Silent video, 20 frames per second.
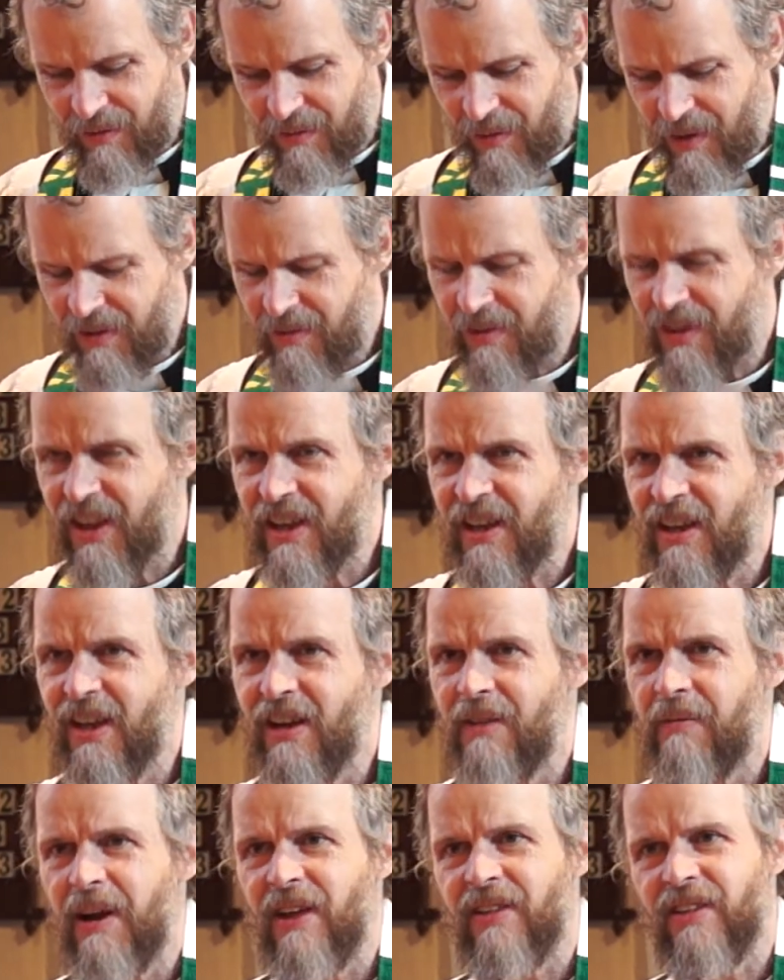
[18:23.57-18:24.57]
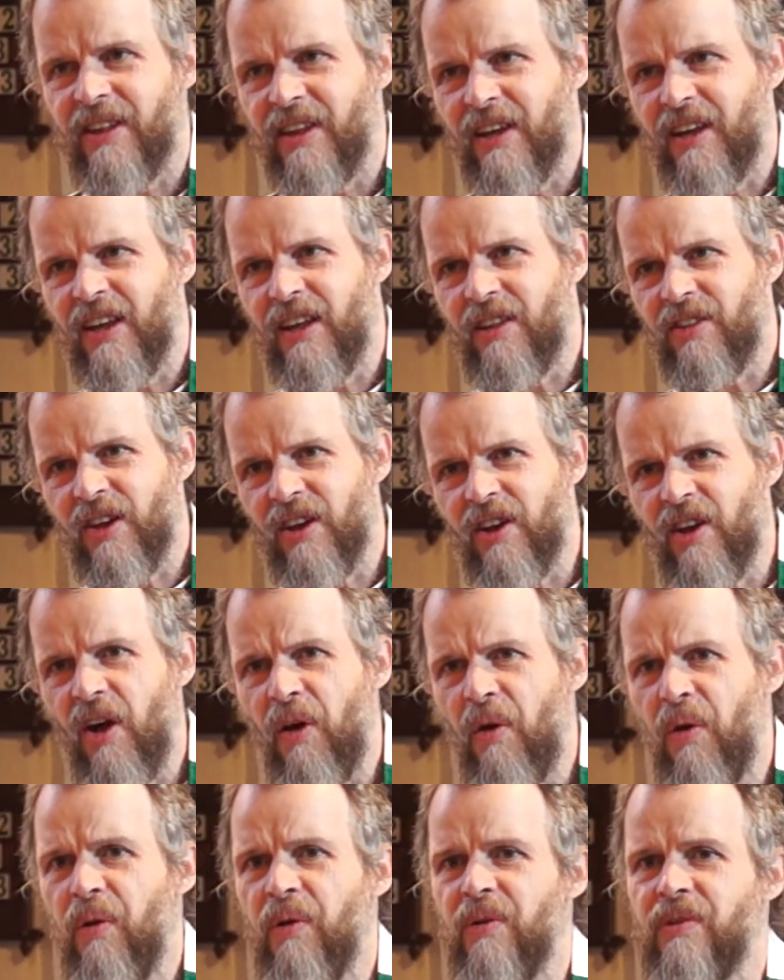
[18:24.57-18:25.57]
Worth thinking about the
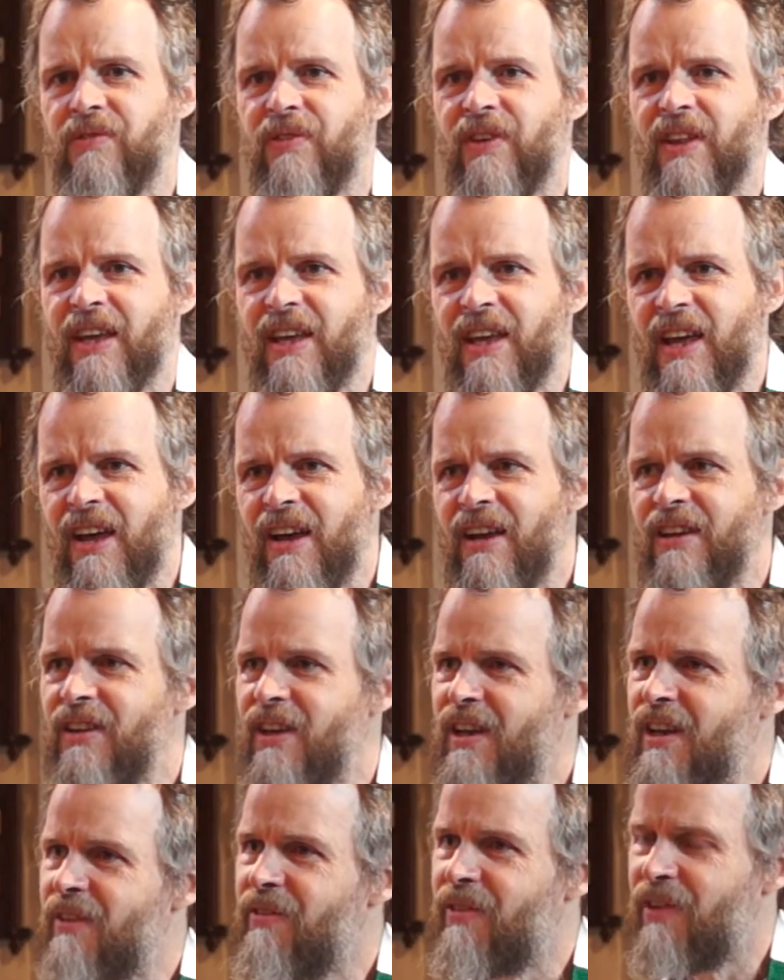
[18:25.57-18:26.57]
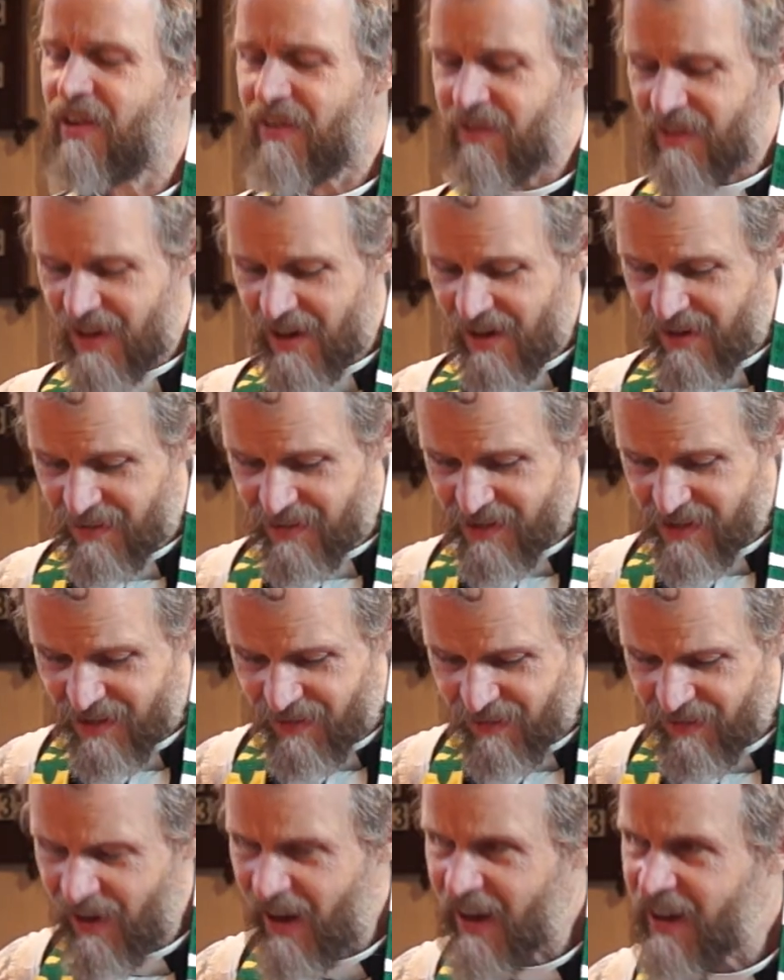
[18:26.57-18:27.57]
gold for the king, the giver of gifts, the
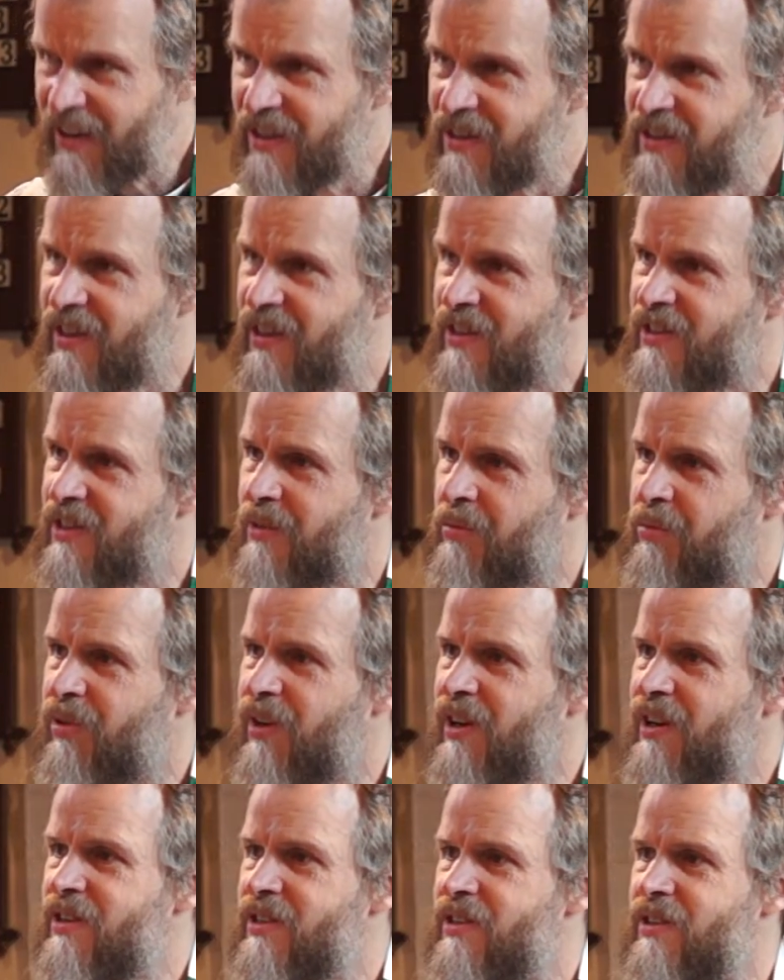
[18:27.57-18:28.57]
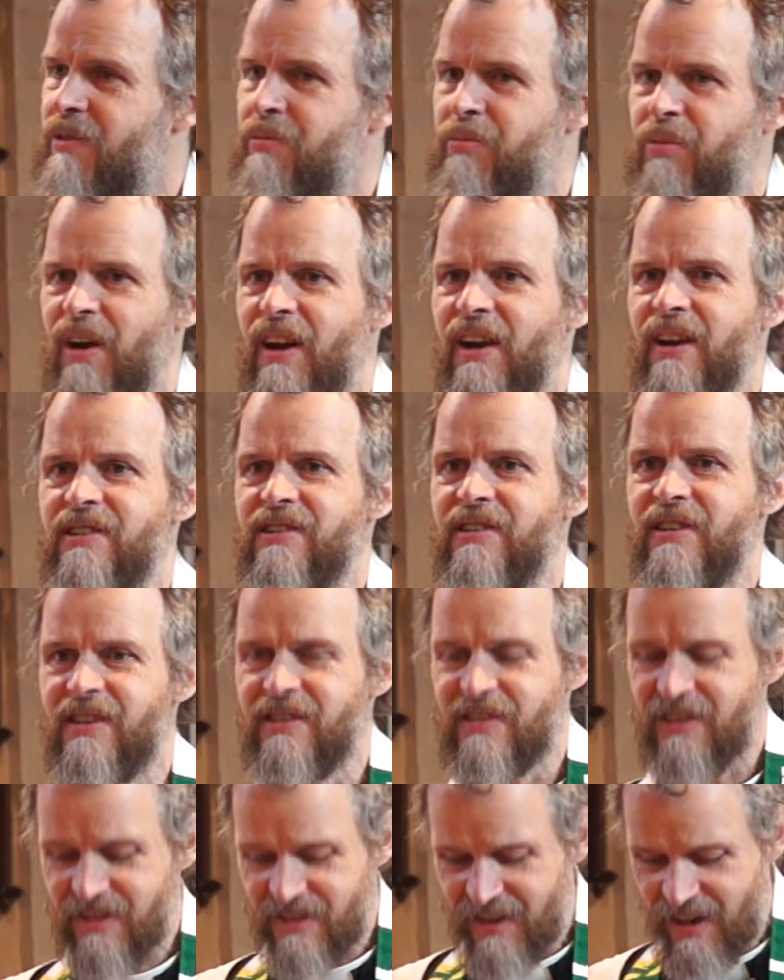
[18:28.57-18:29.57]
frankincense, the priest who prays and
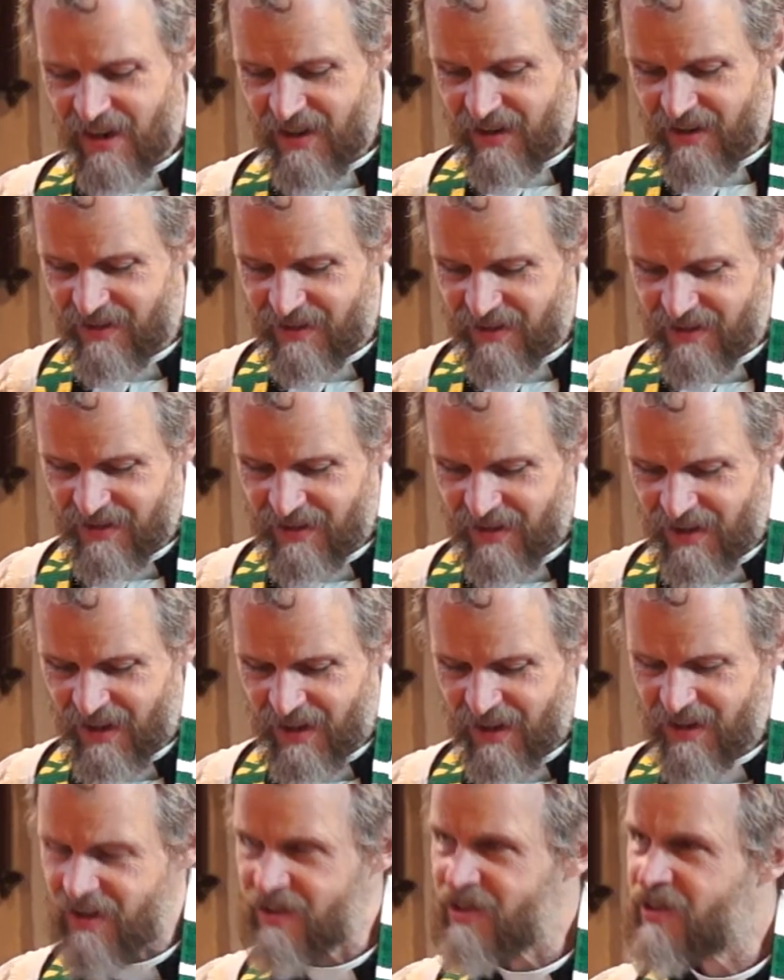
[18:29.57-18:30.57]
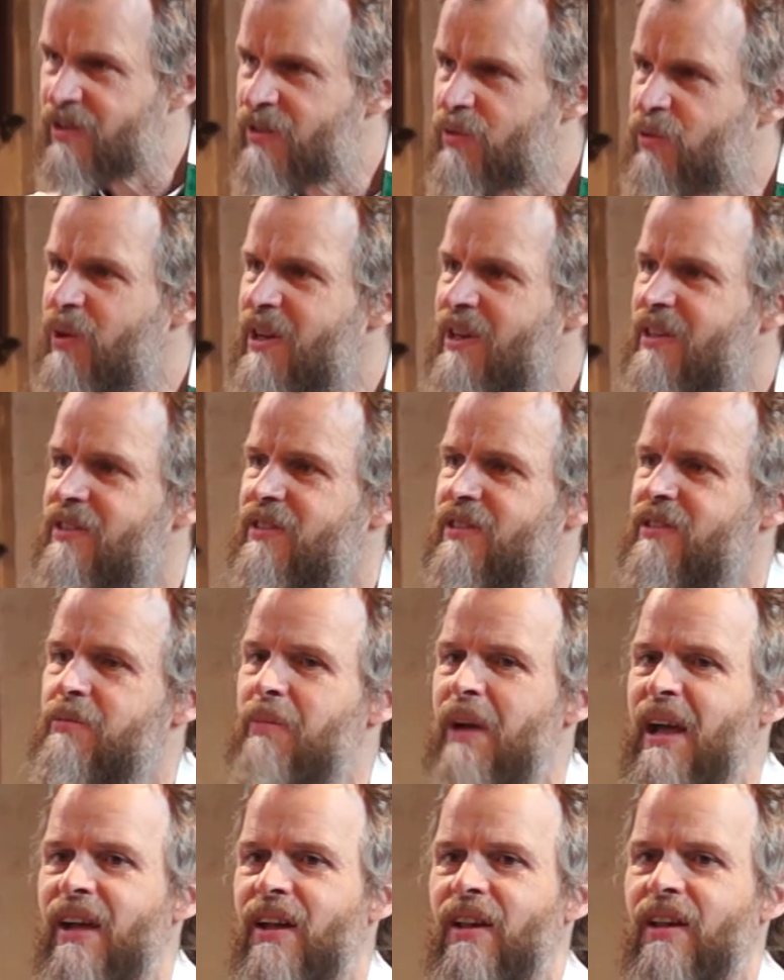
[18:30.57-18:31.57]
intercedes, the sweet
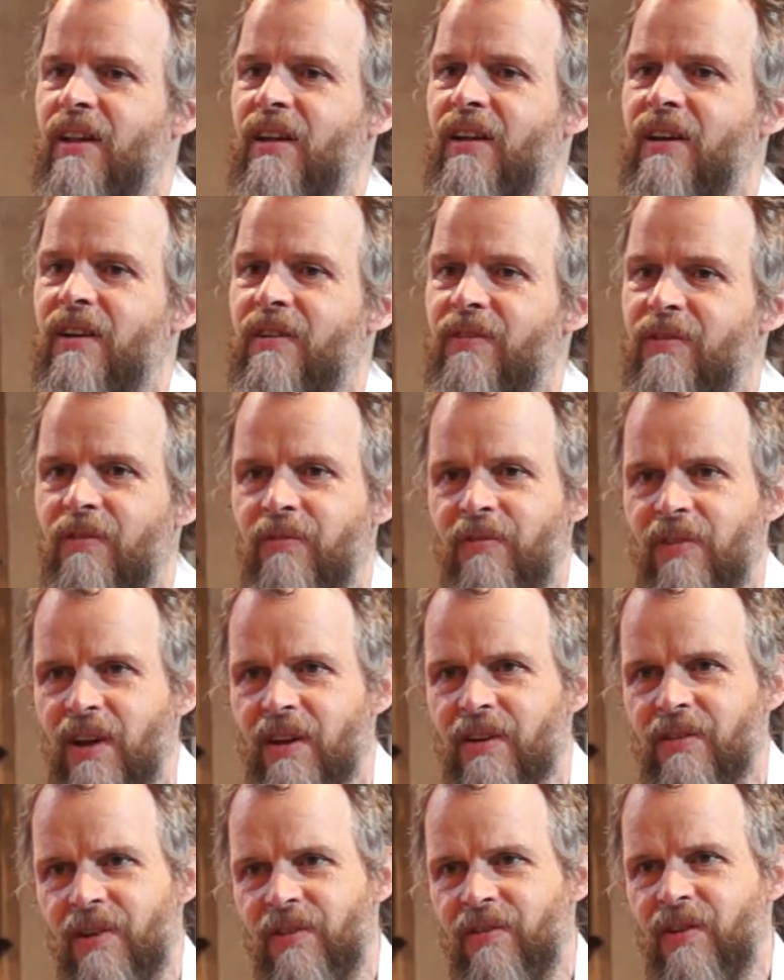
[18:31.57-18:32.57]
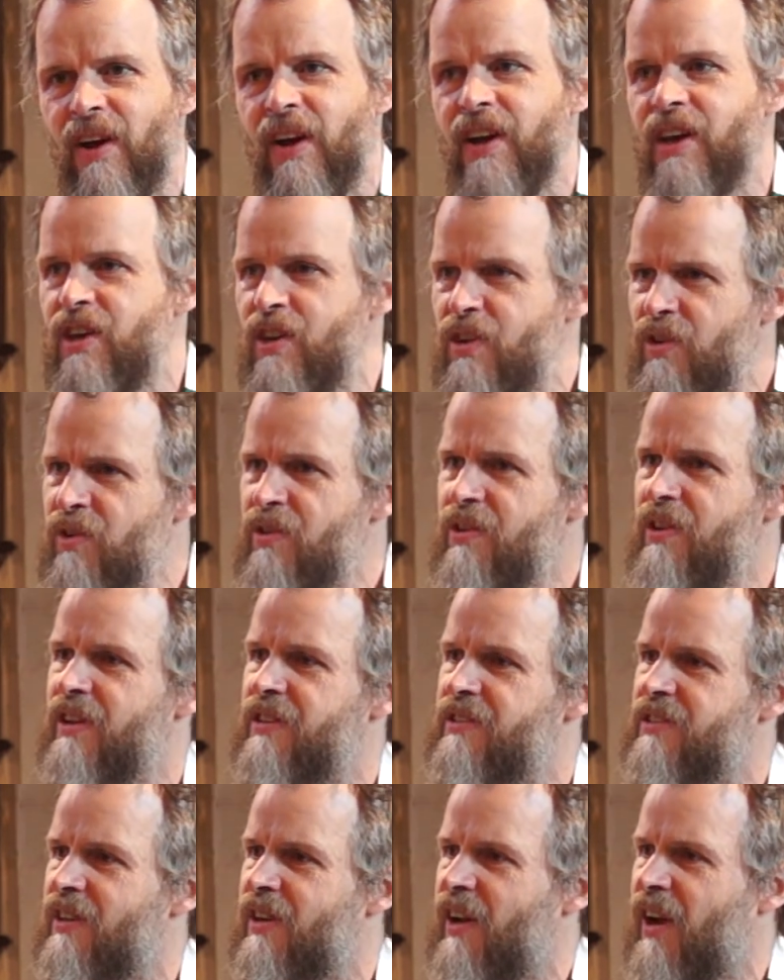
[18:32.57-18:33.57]
smell of, if you like,
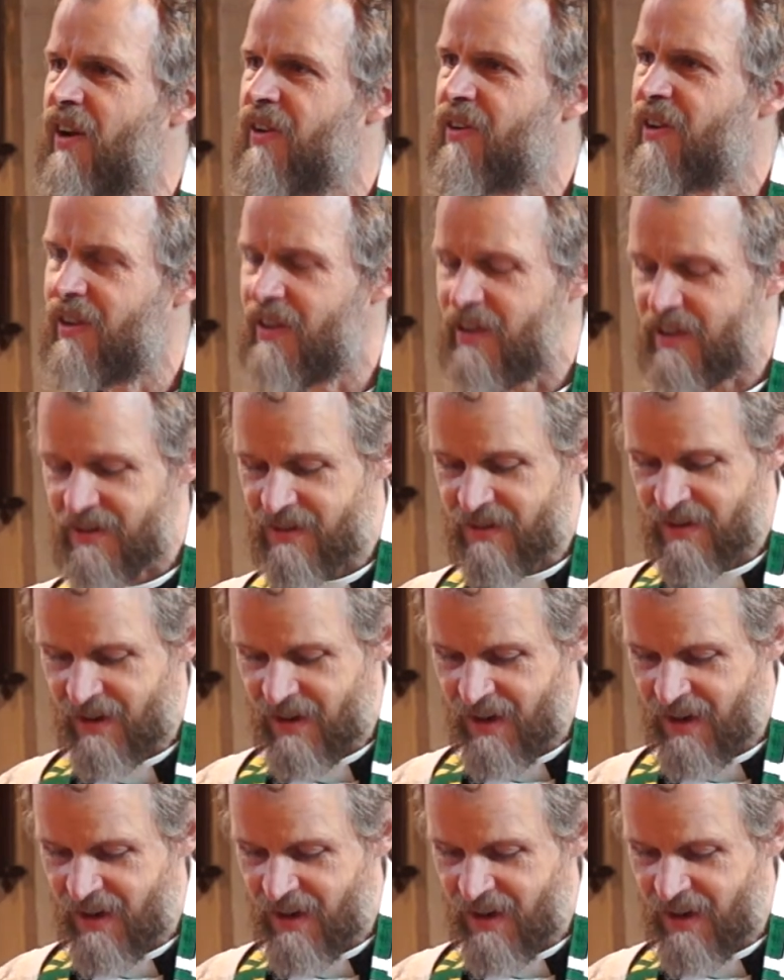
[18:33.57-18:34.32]
goodness and holiness,